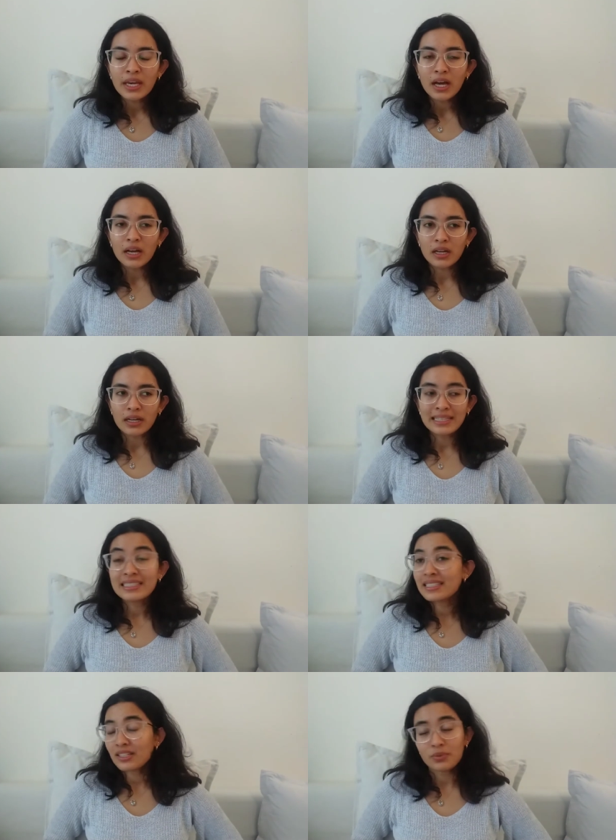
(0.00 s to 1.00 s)
At
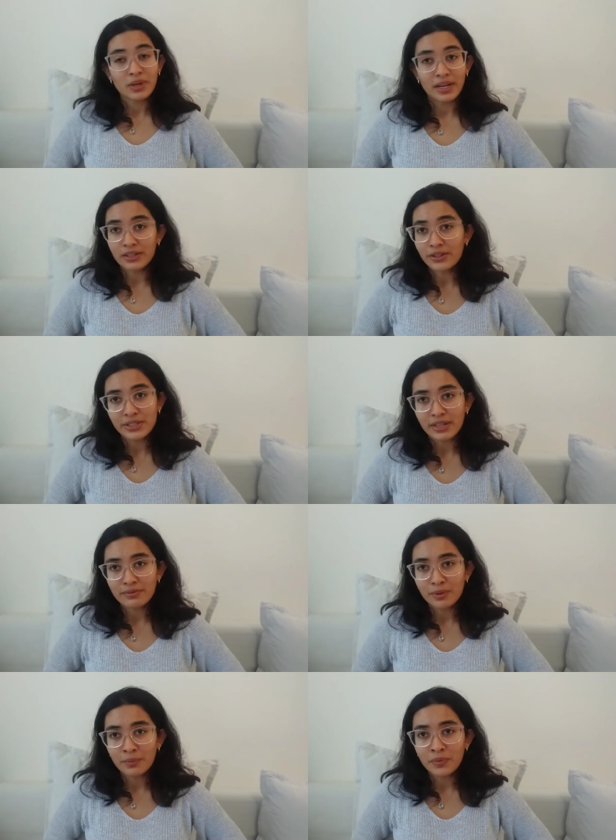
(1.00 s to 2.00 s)
least that's what I understand
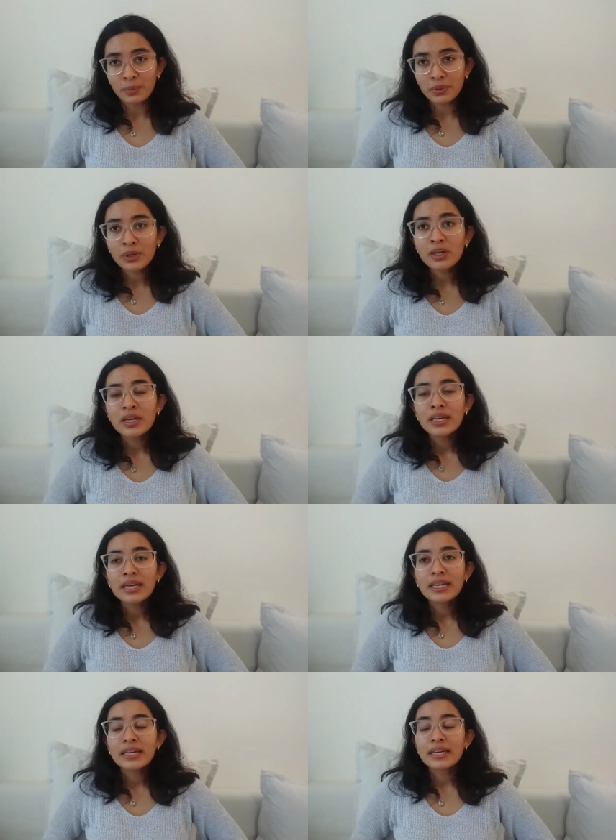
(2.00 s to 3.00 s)
from the book.
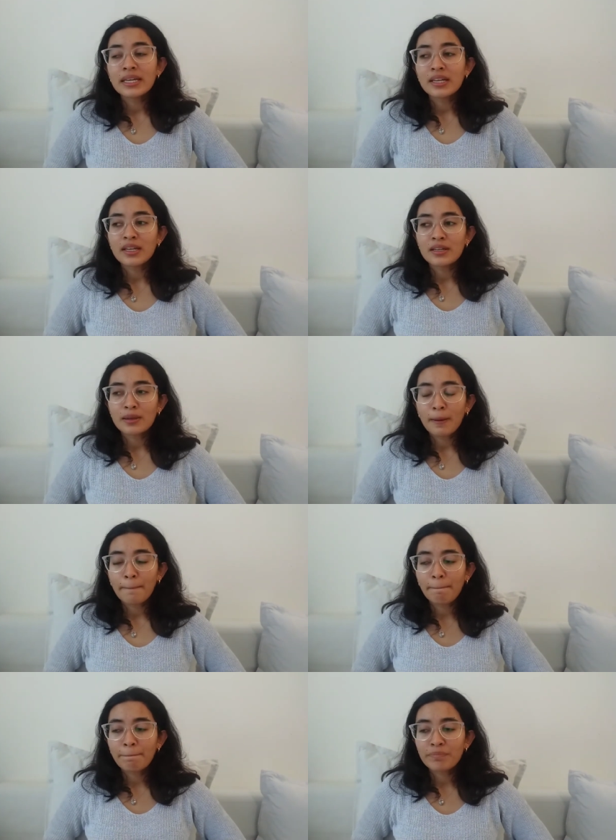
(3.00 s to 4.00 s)
The
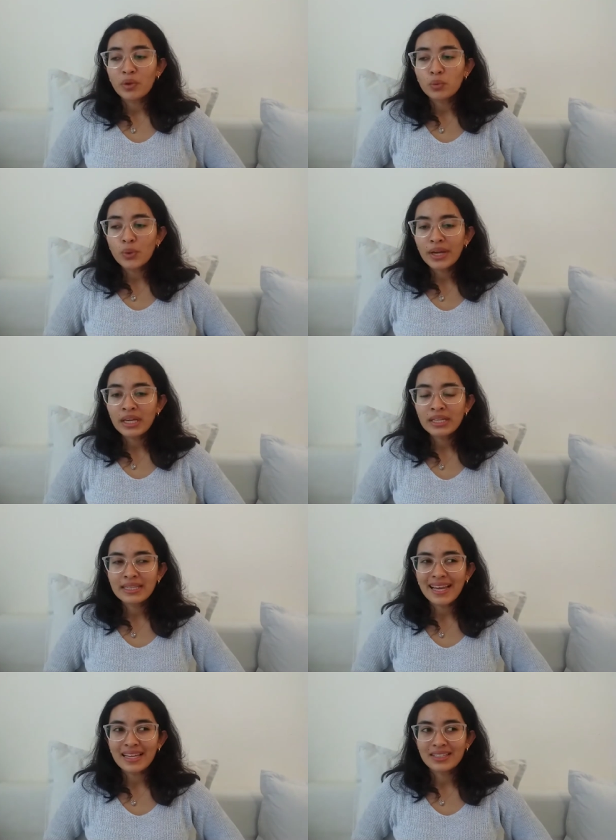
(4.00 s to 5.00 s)
way
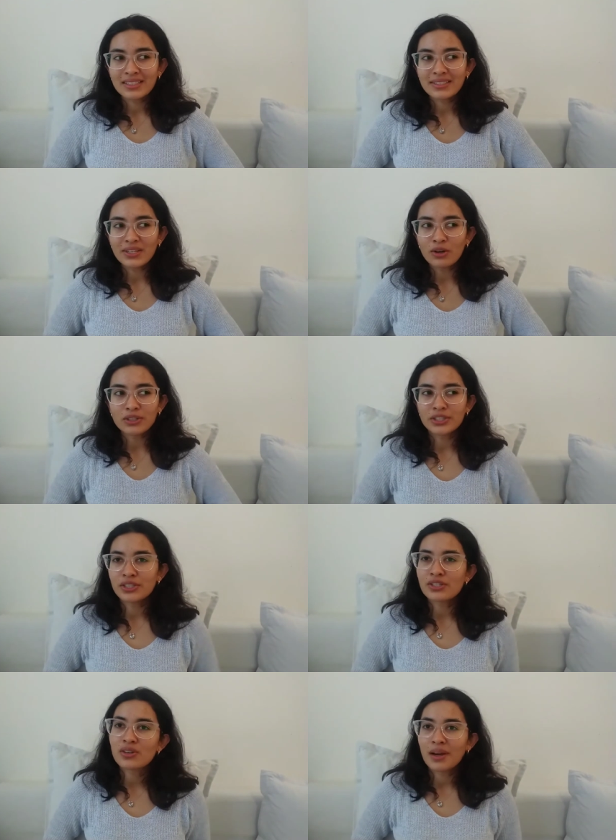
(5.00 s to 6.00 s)
that the author
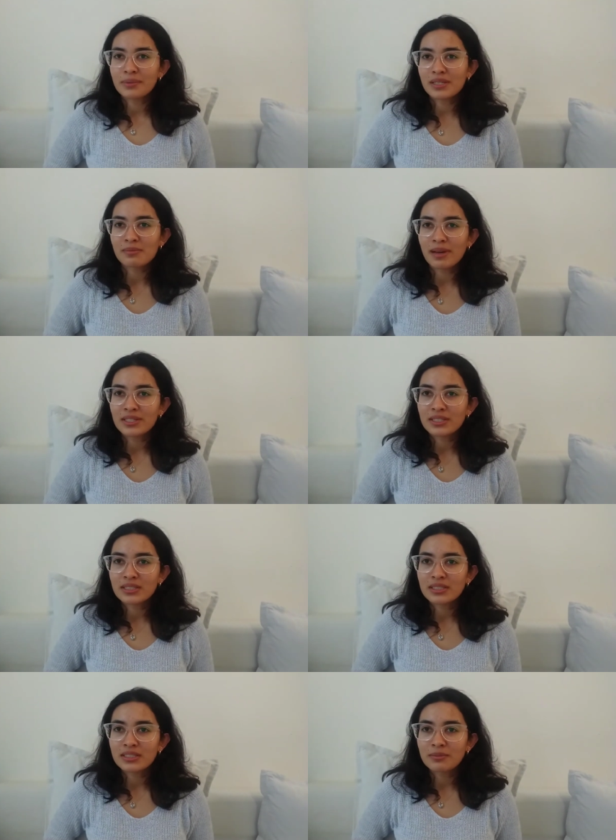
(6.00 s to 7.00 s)
describes this magic
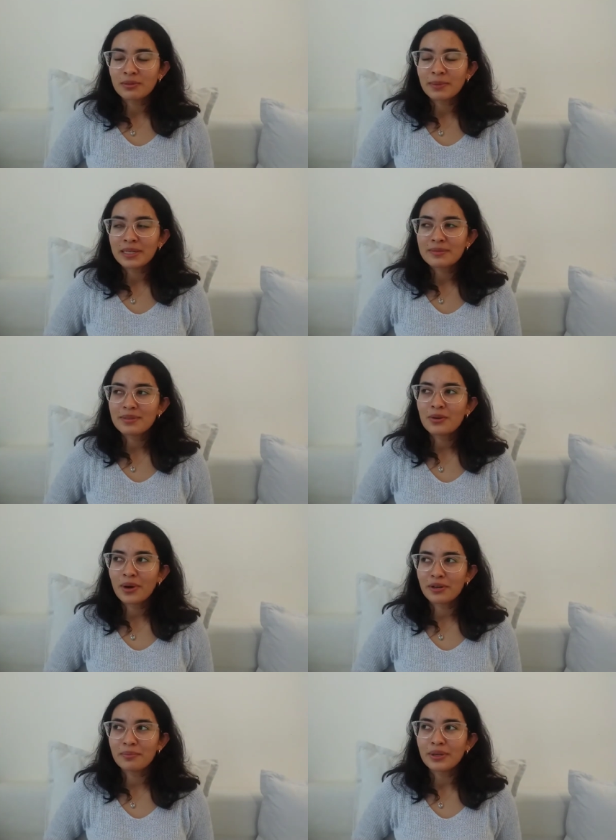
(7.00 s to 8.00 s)
system reminds me quite
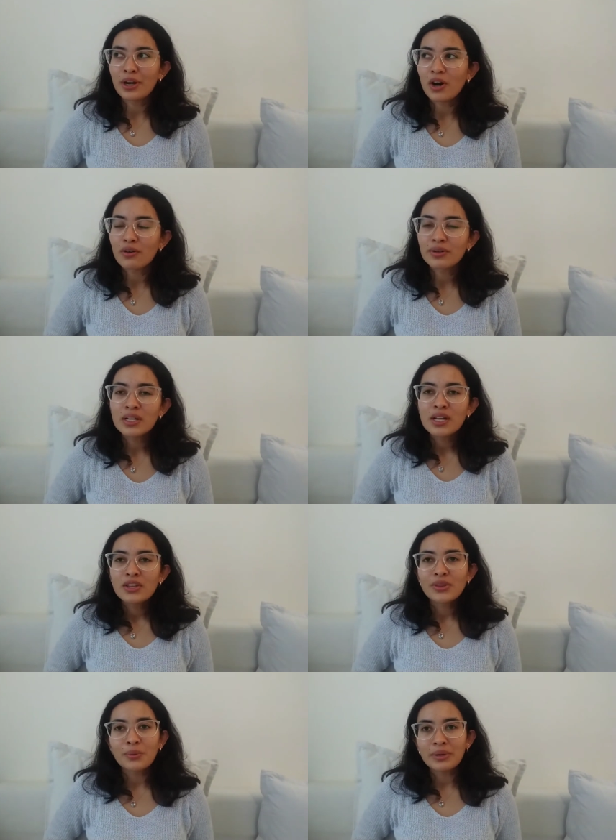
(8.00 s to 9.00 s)
a bit of
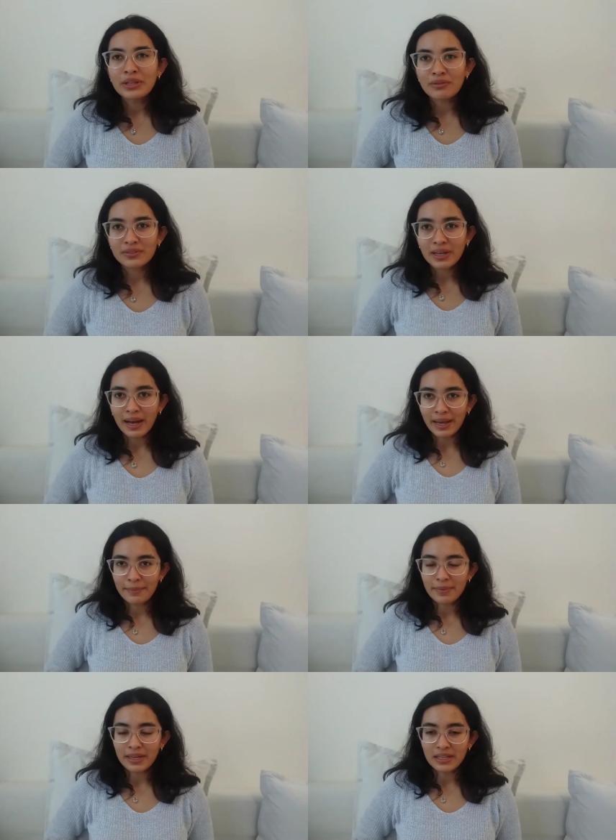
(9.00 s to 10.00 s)
the Wheel of
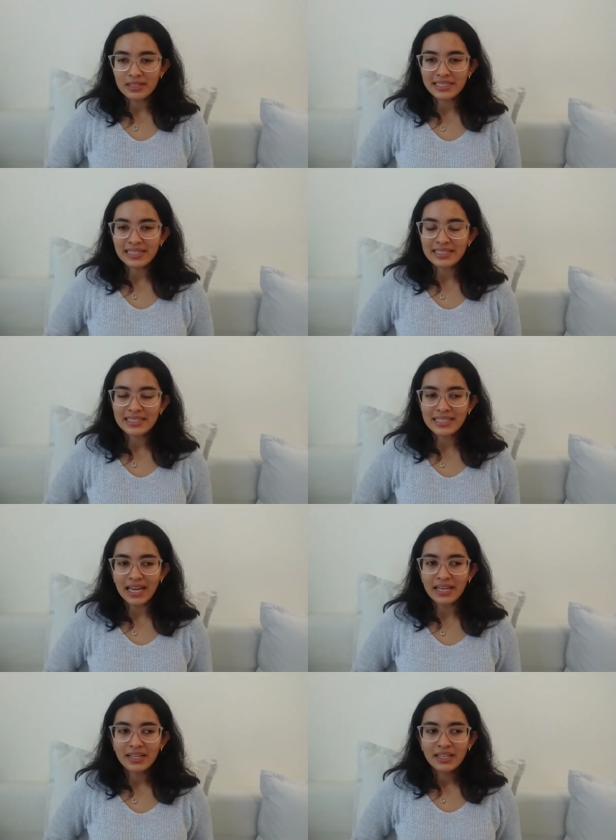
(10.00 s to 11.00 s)
Time, in a sense
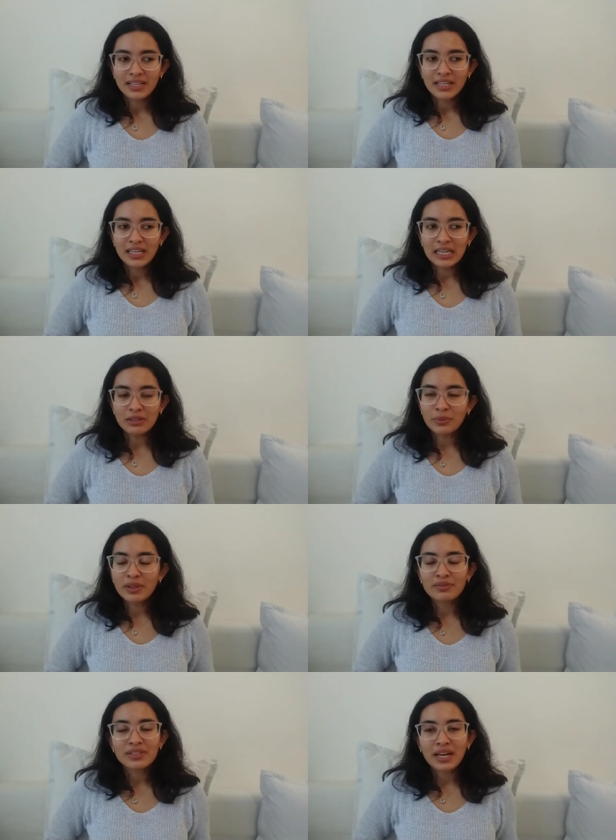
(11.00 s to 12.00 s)
that in the Wheel
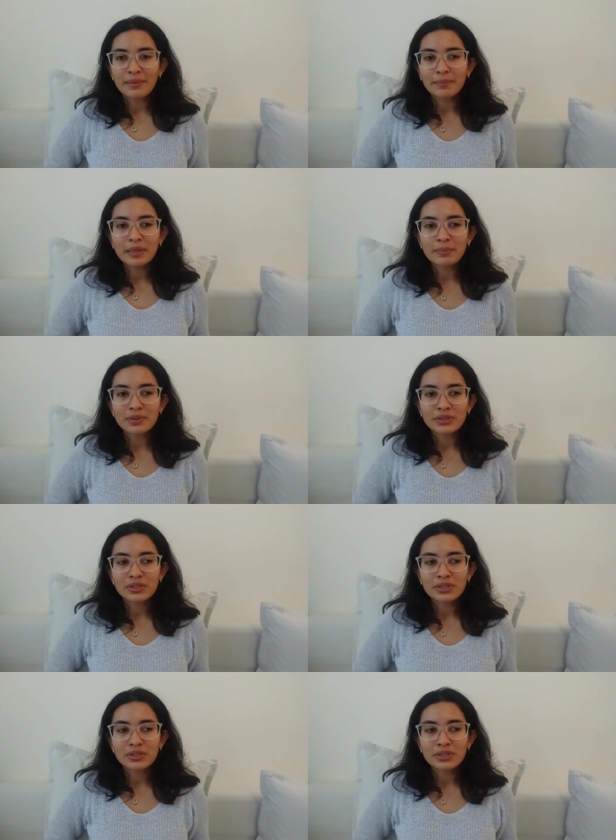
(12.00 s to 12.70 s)
of Time, people